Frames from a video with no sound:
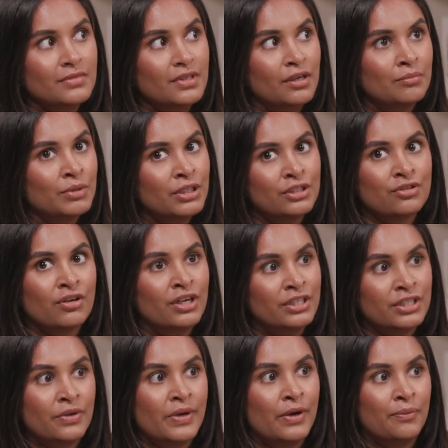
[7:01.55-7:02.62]
I'm going to try and
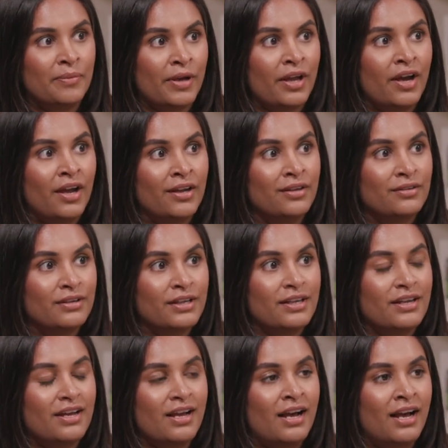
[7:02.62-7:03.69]
do it on my own.
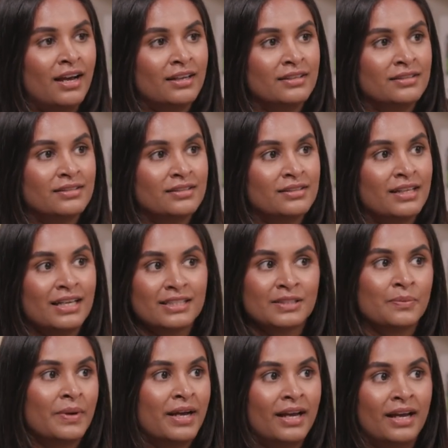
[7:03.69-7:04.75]
And that's
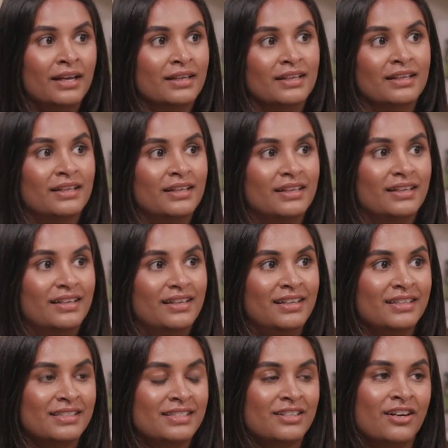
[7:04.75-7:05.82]
where
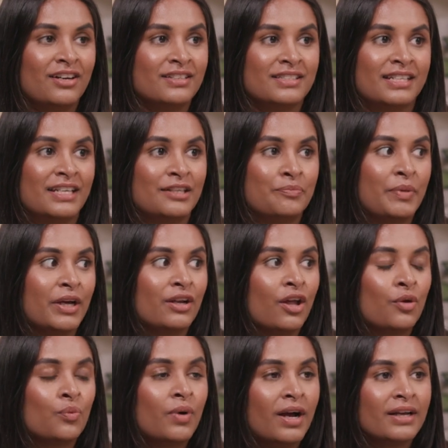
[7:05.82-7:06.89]
it started. But
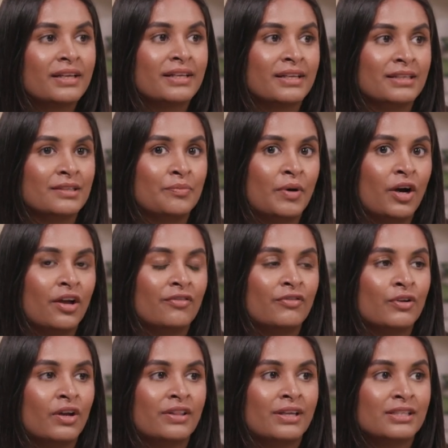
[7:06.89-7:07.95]
like working in Dubai, I feel
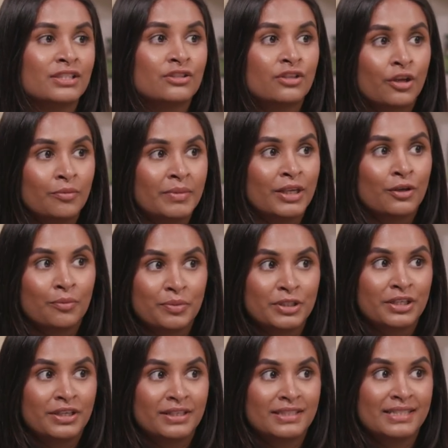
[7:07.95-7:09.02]
like there's so many
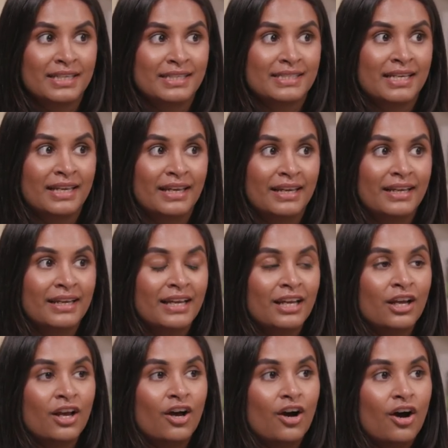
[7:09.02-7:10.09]
opportunities here.
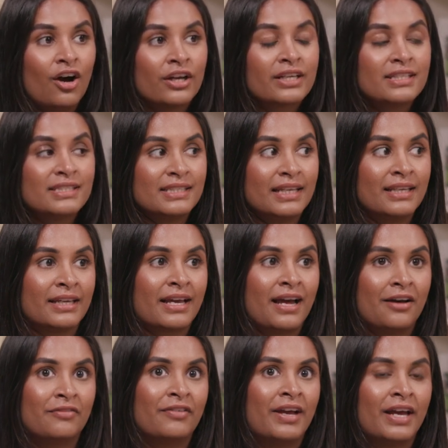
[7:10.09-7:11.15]
I can sit in a
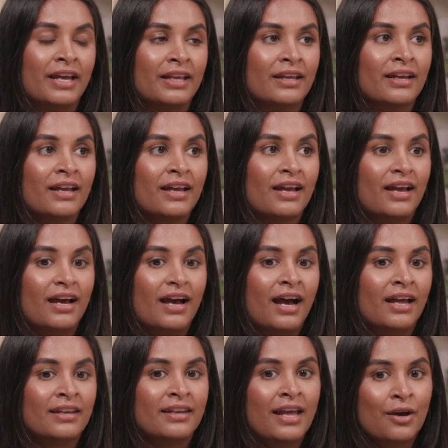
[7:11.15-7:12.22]
cafe
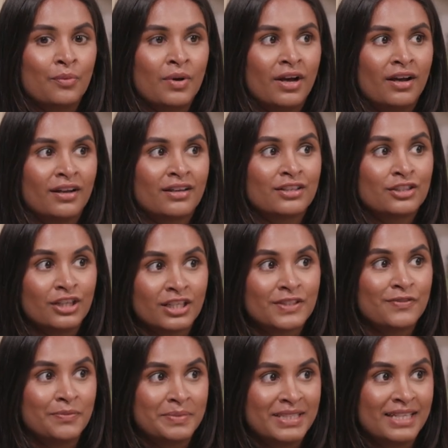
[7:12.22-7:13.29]
and network just
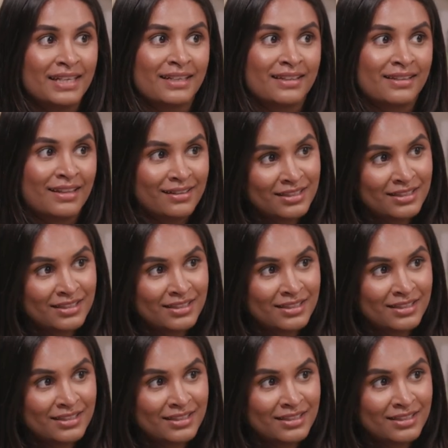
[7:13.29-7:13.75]
from sitting